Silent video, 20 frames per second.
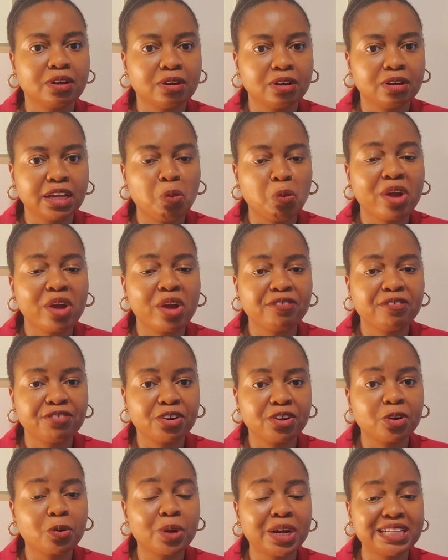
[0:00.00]
a waiver
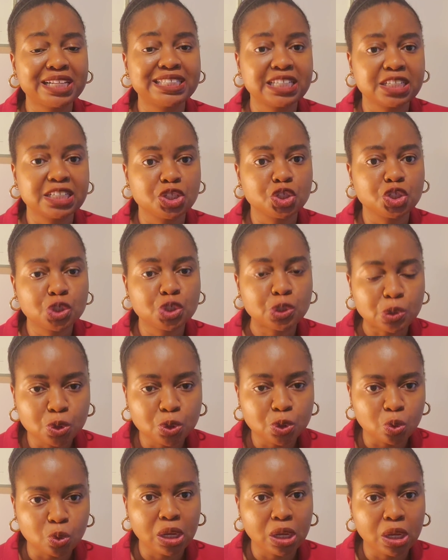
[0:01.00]
granted to
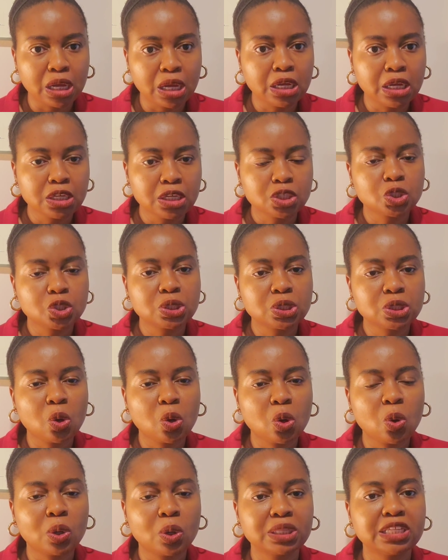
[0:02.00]
you.
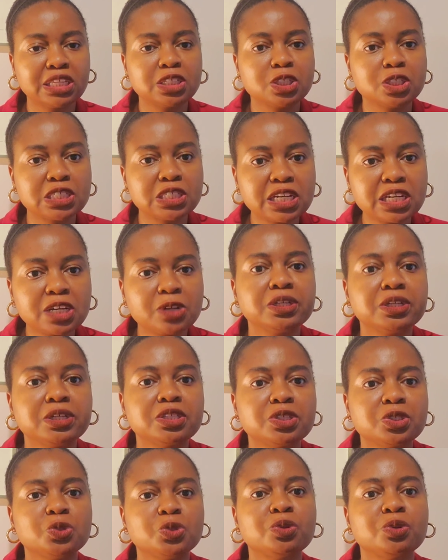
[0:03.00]
So the
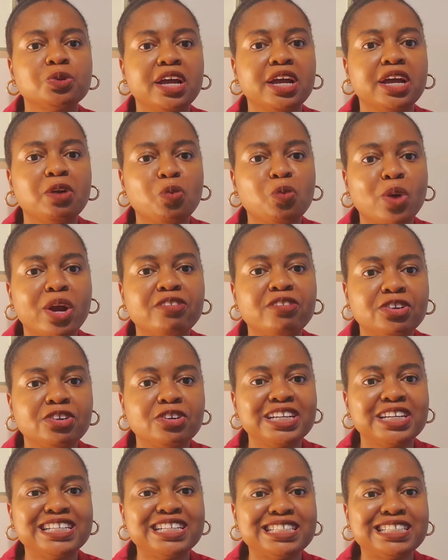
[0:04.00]
secret to a
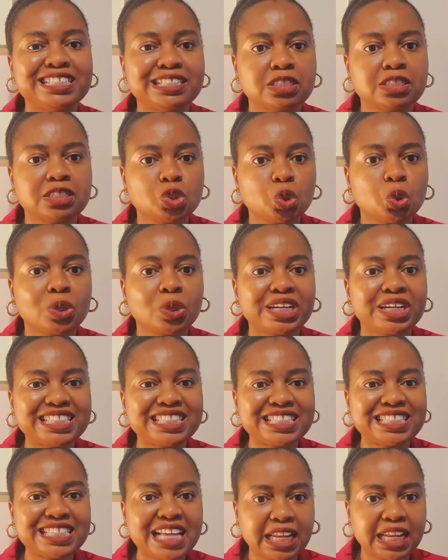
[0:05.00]
waiver is
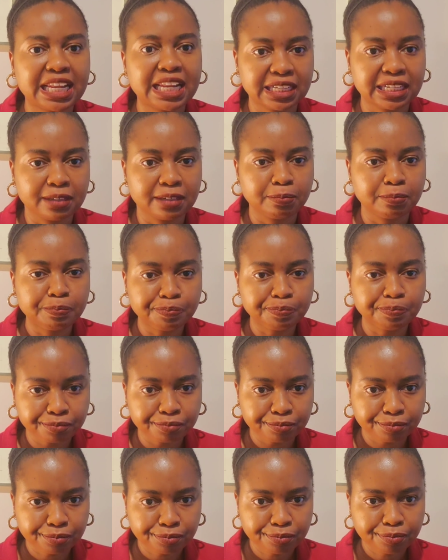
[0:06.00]
storytelling.
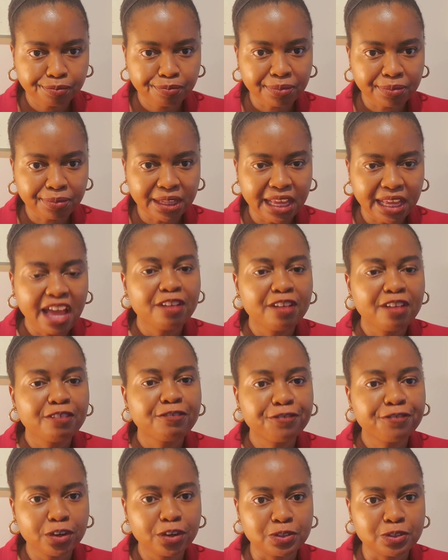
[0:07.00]

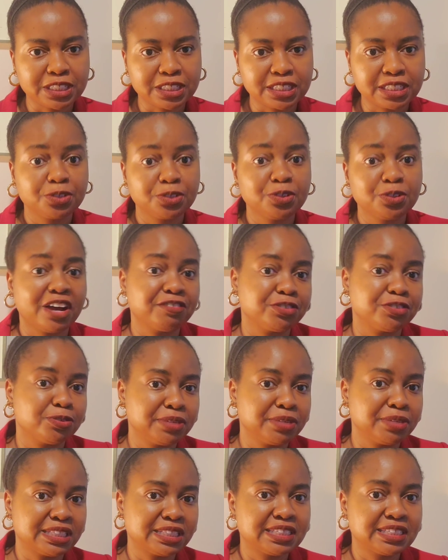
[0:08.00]
First, you have to
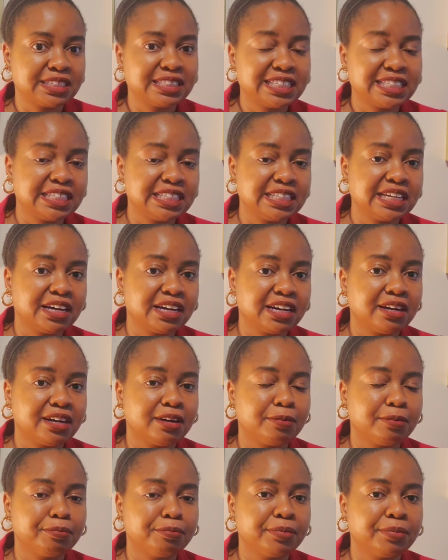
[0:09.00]
meet
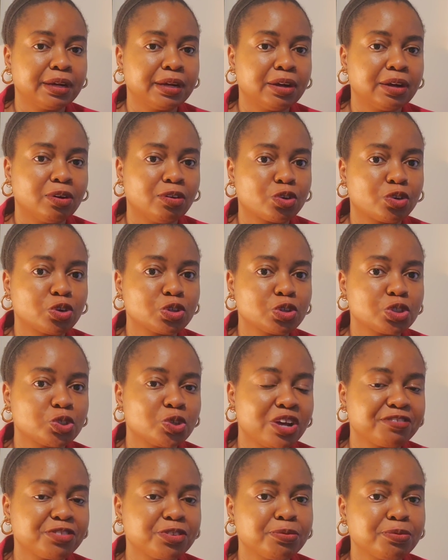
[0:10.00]
of course, you
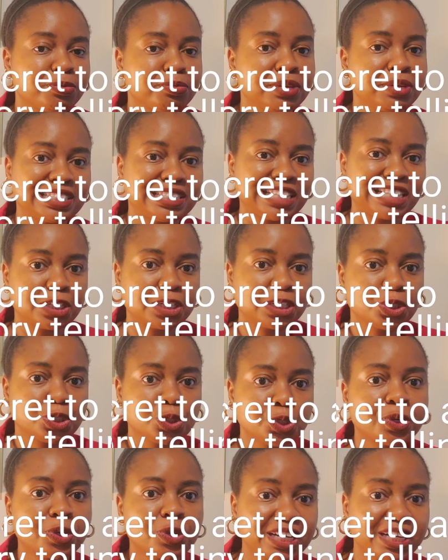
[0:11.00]
have to meet
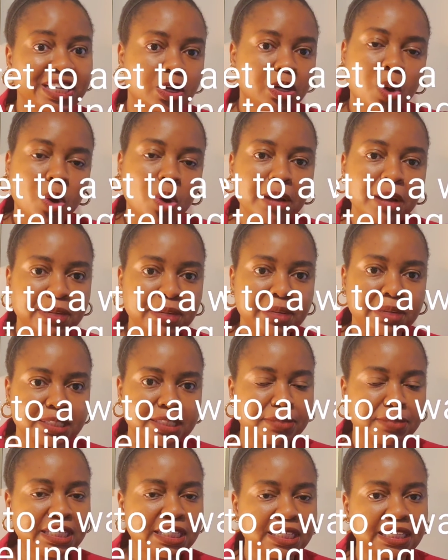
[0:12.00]
statutory
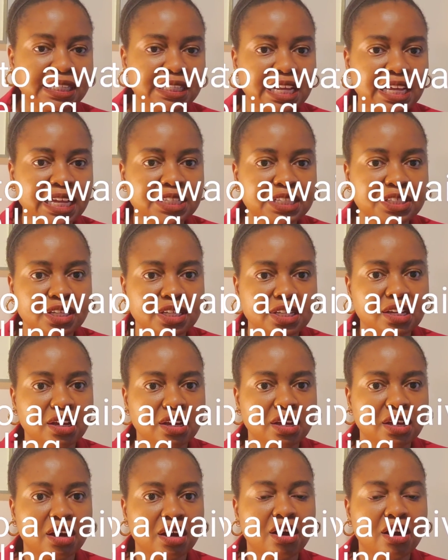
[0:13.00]
requirements, meaning that
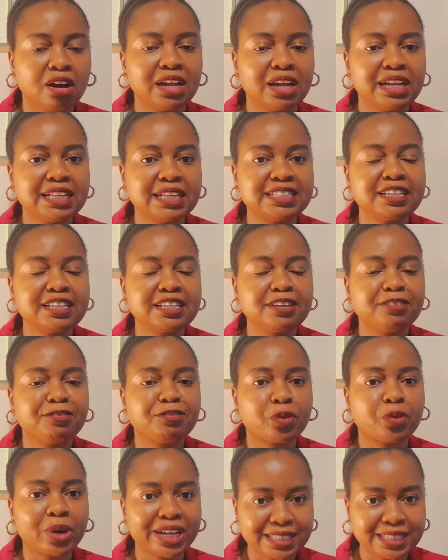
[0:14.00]
let's say,
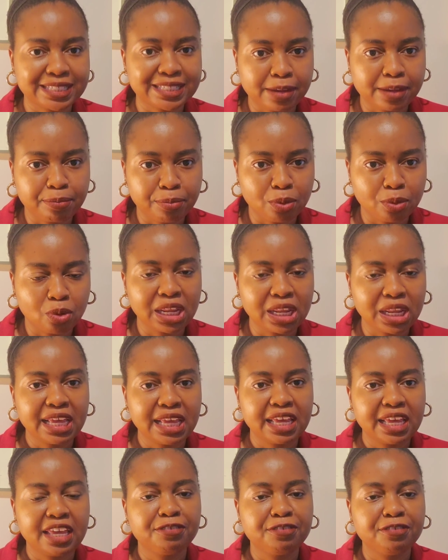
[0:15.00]
for example,
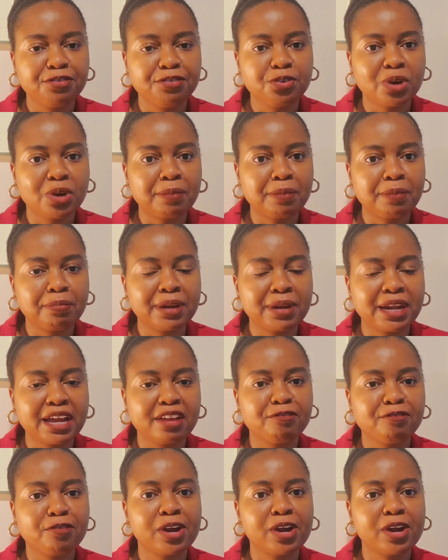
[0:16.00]
if you are
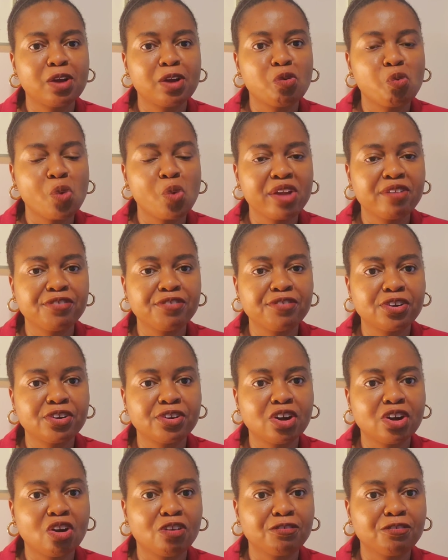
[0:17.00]
applying for a
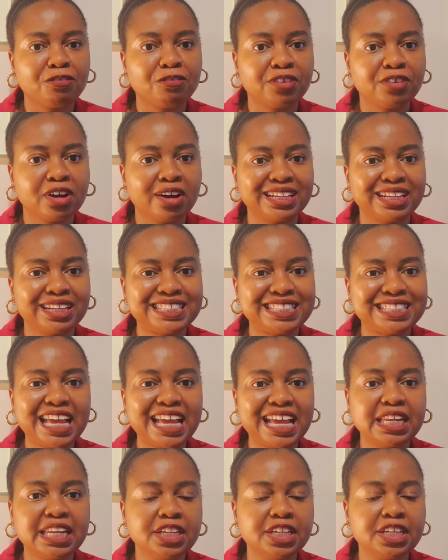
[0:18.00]
waiver of
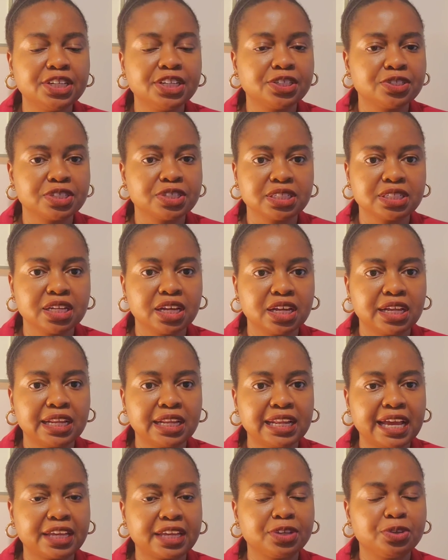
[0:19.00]
10 years,
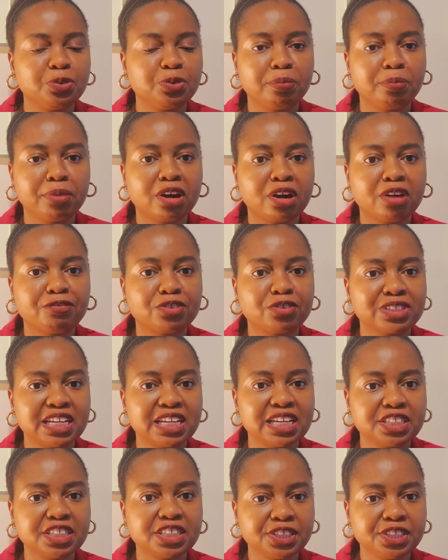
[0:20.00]
like you were barred for
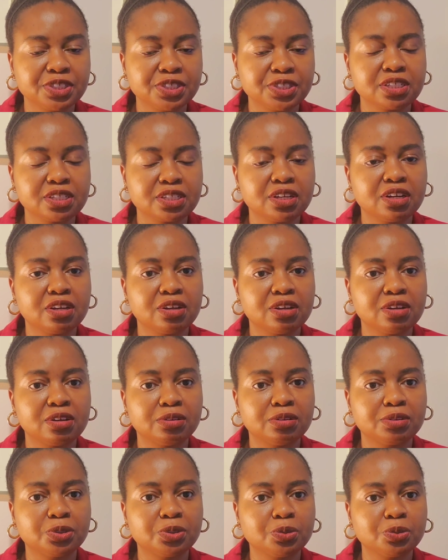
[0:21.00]
10 years
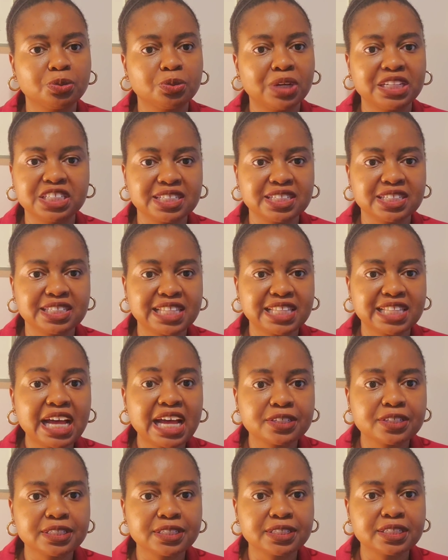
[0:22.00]
to adjust
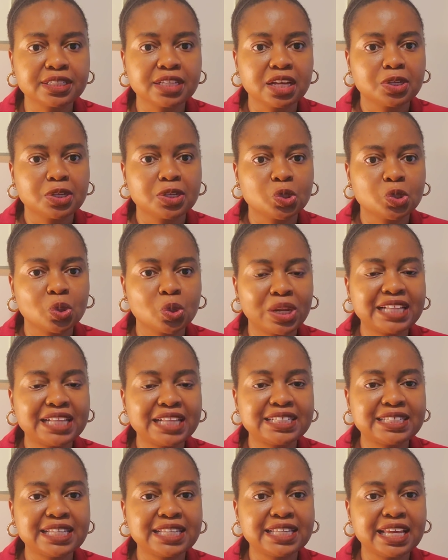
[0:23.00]
status. So
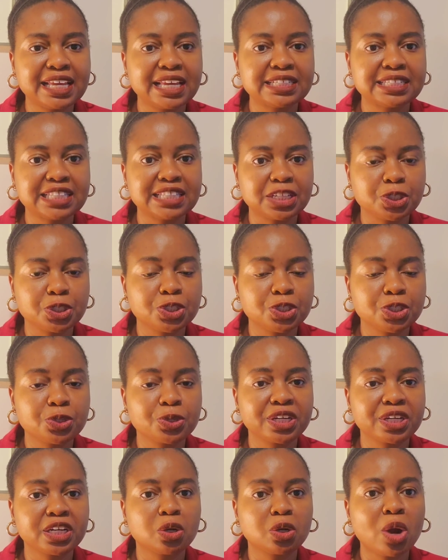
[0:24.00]
let's say
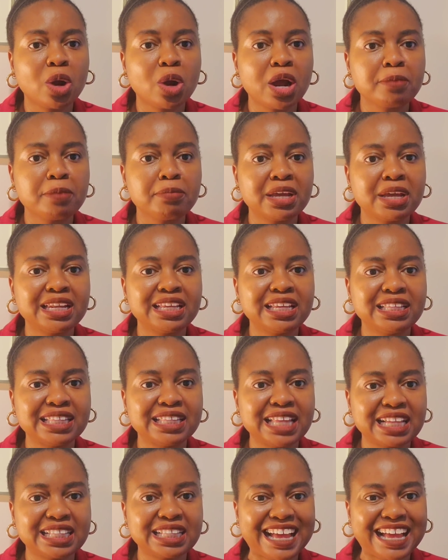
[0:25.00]
statutory requirement in
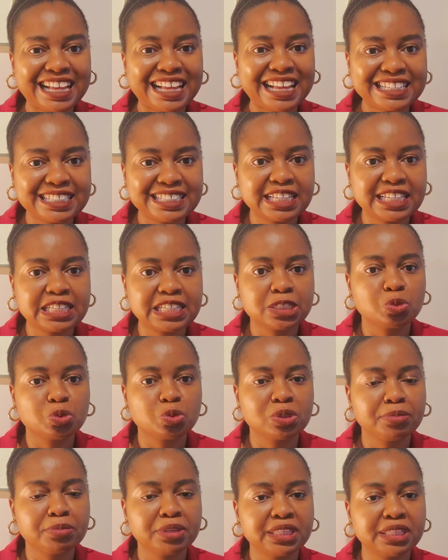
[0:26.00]
that instance
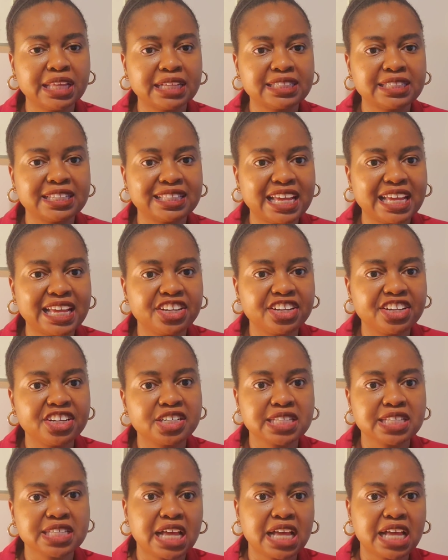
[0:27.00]
will be that the 10
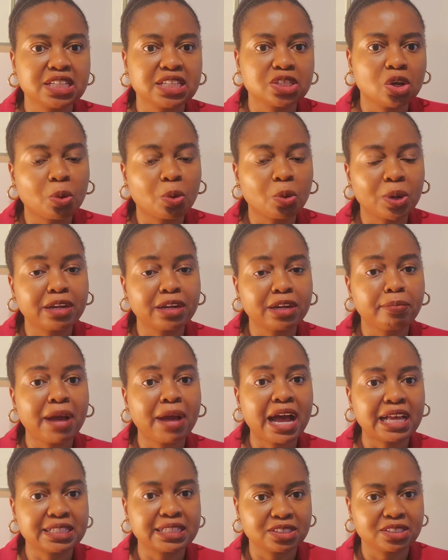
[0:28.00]
years has already
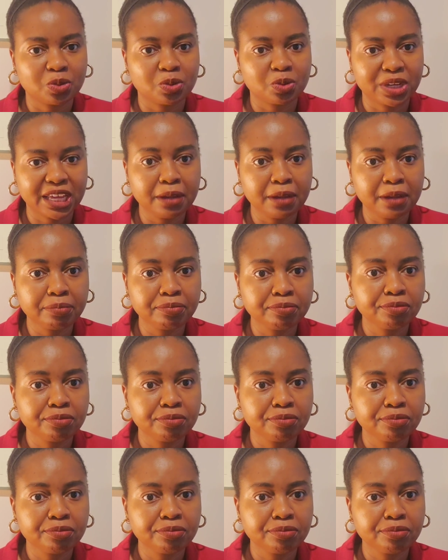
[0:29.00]
passed, okay?